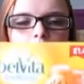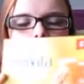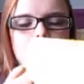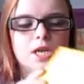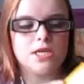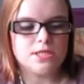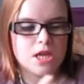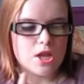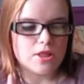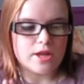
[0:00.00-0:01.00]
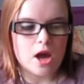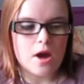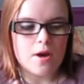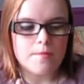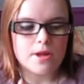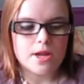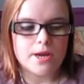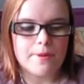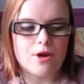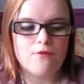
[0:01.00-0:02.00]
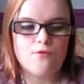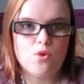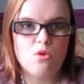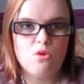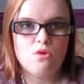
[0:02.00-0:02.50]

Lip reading: because they come in a pack of four.